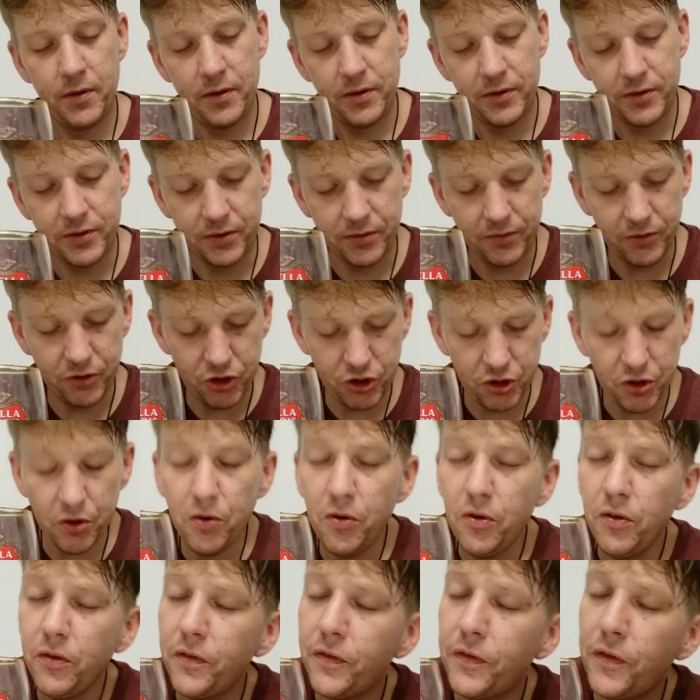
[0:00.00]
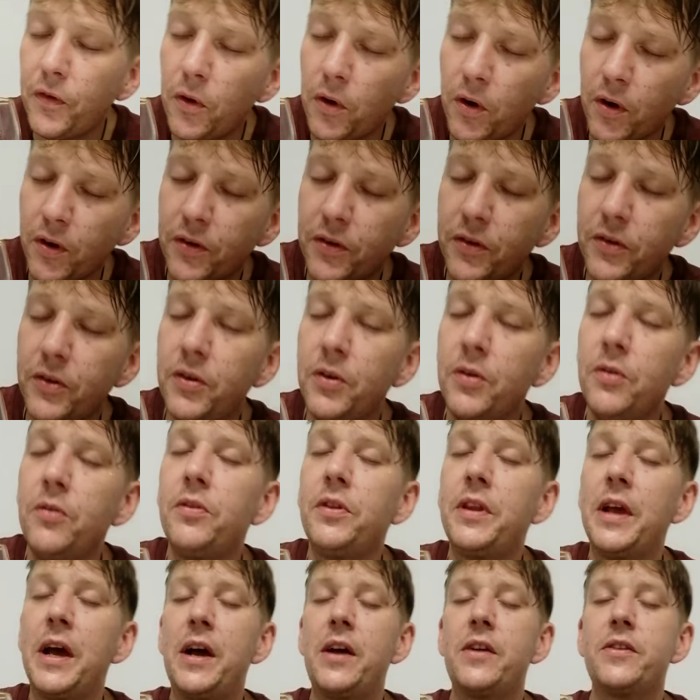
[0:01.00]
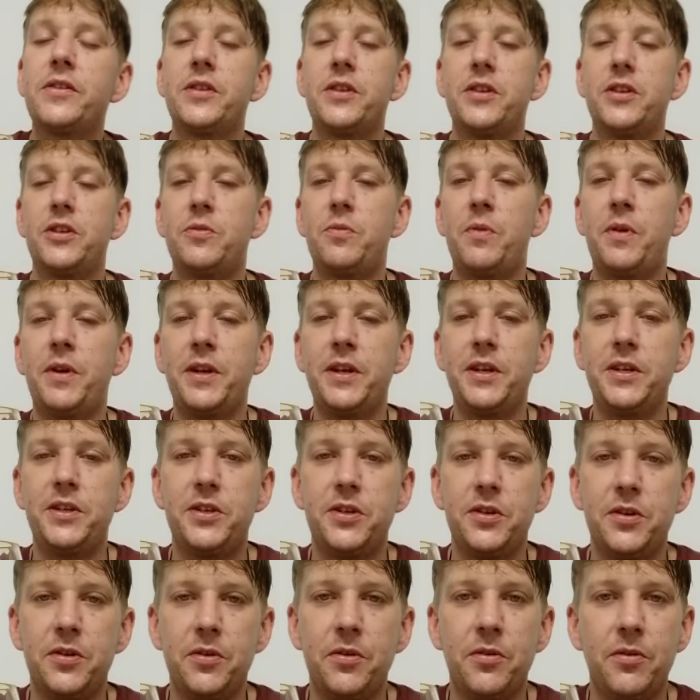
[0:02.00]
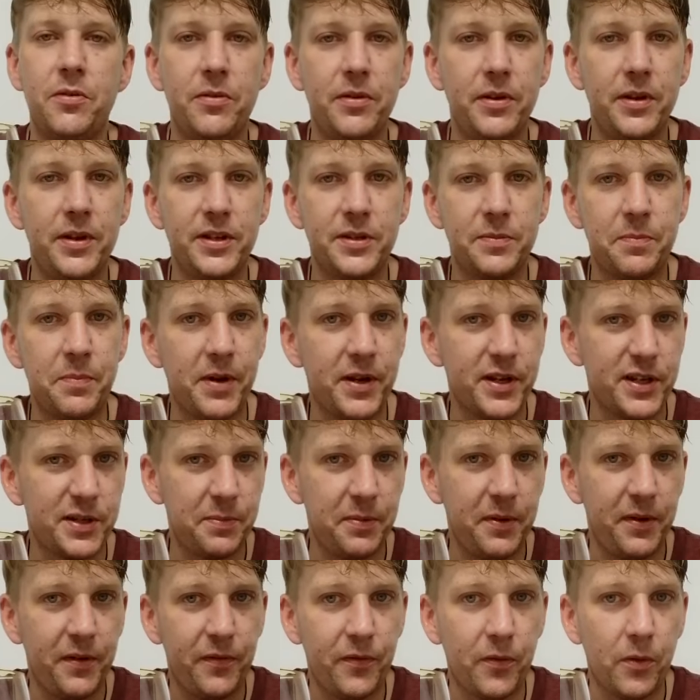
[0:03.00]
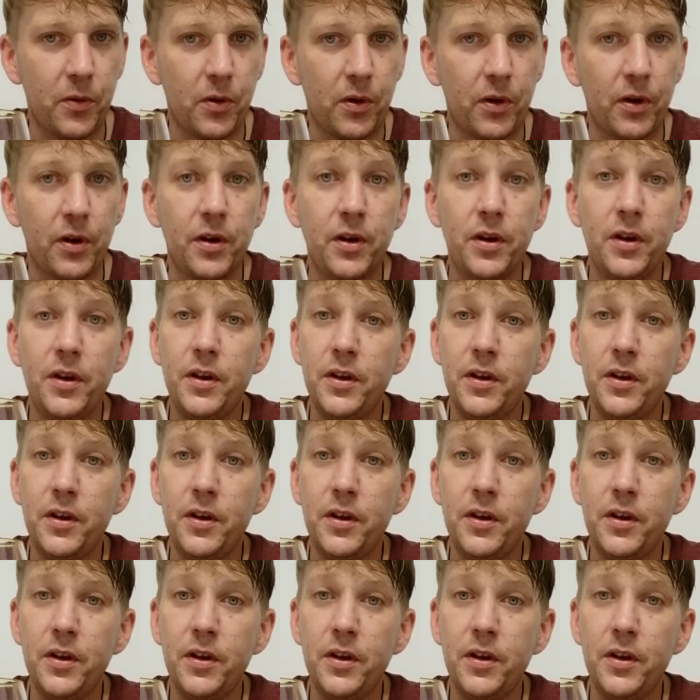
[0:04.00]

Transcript: So June 4th, 2022 is best before.